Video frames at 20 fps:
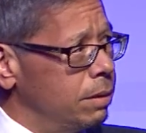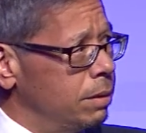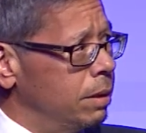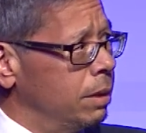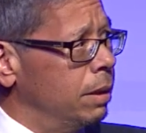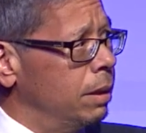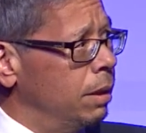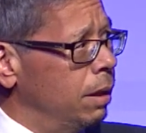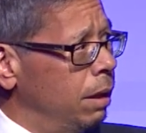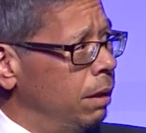
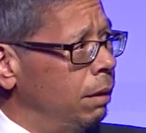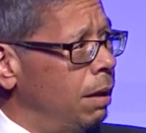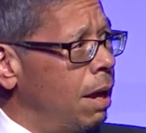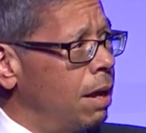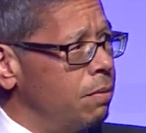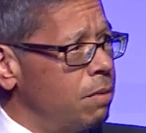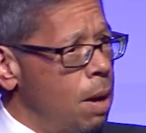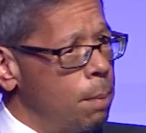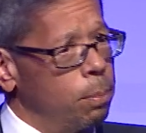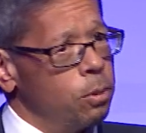uh, a
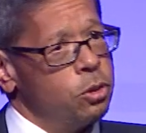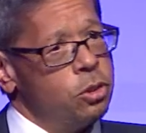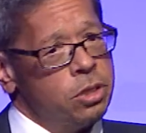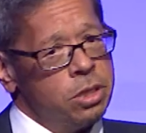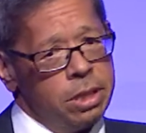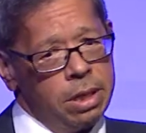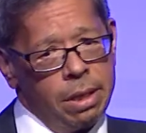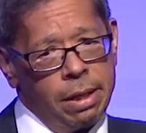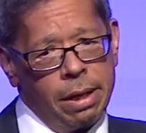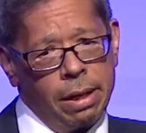lot of
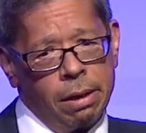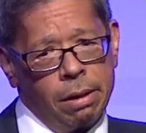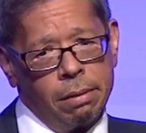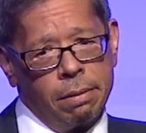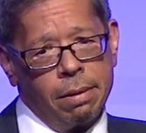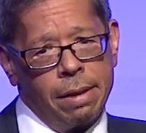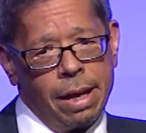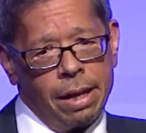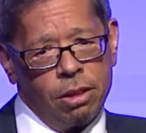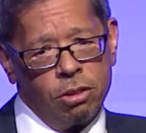opportunity
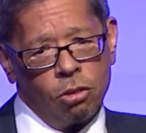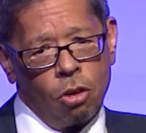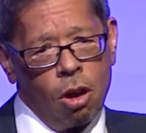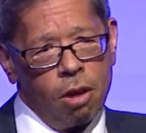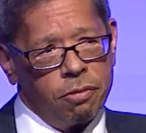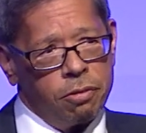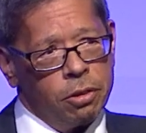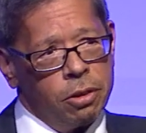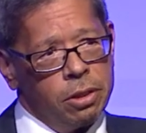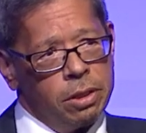there that is
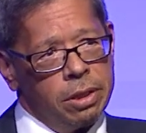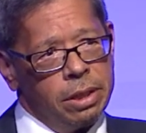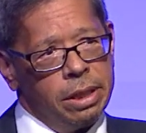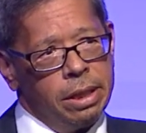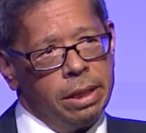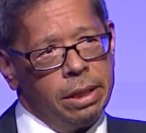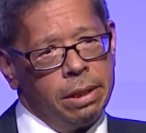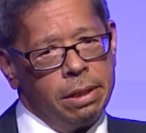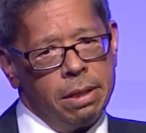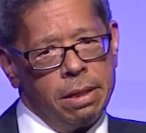offered
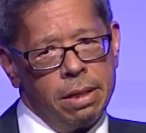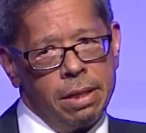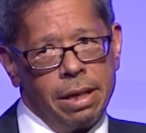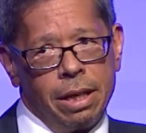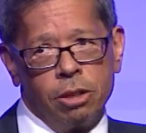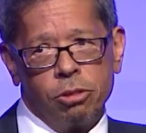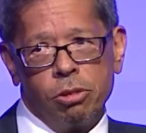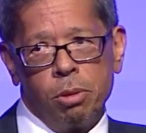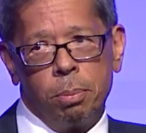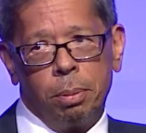in the
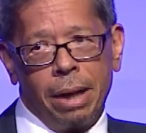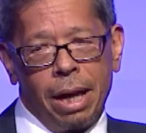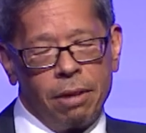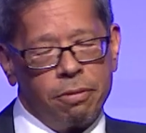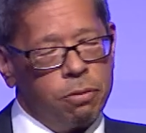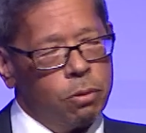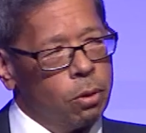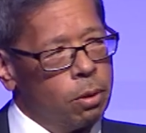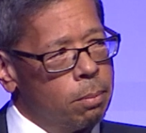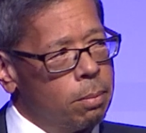Esri
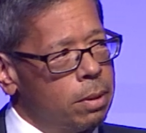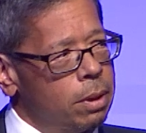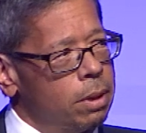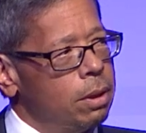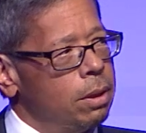platform.